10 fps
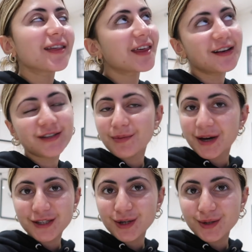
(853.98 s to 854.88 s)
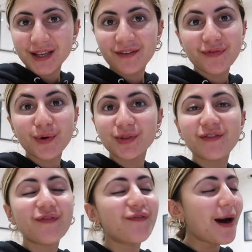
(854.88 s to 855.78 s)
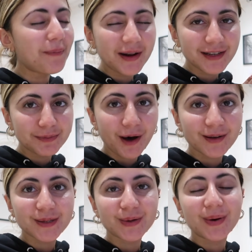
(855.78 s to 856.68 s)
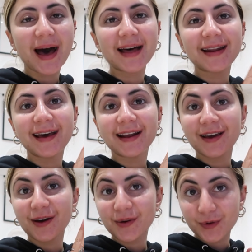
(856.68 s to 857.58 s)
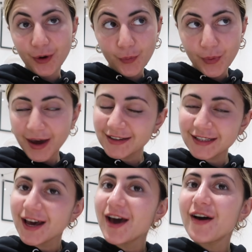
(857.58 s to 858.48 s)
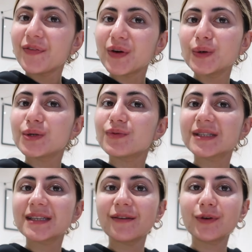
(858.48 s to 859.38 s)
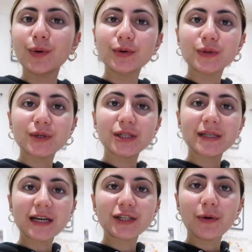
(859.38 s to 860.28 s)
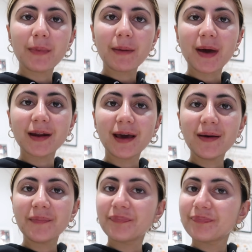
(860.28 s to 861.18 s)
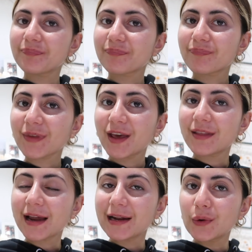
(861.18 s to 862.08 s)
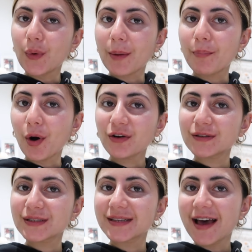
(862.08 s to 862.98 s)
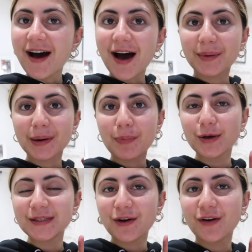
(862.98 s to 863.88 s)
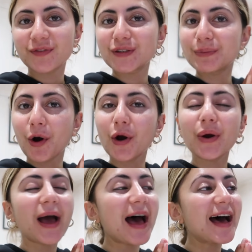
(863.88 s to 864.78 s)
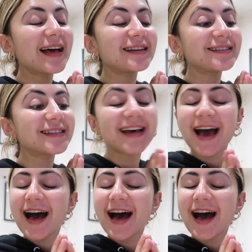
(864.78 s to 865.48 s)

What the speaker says: Thank you so much Josie for the fabulous parcel and I cannot wait for you to receive yours, which is actually on my bed here in that little white box. I'm gonna post it off tomorrow and